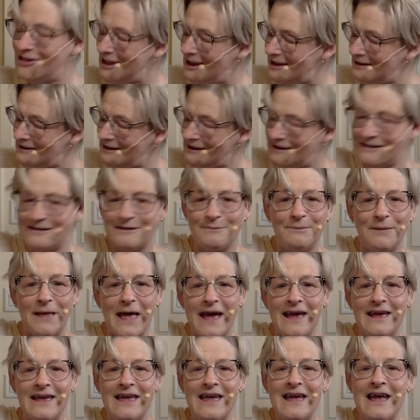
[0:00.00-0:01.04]
This is a
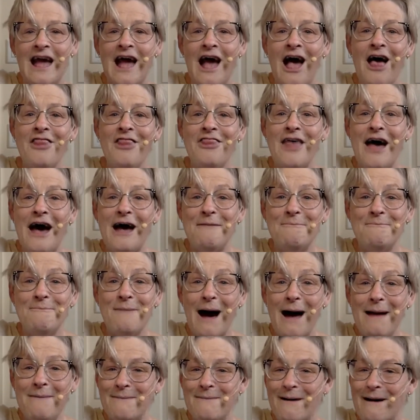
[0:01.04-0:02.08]
blankie that
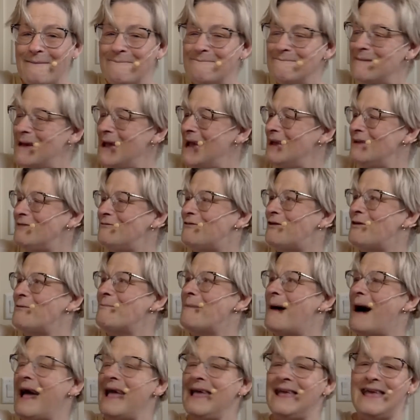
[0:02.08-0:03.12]
my mom made for
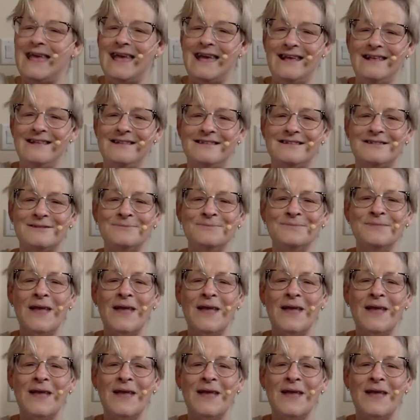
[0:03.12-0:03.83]
my kids,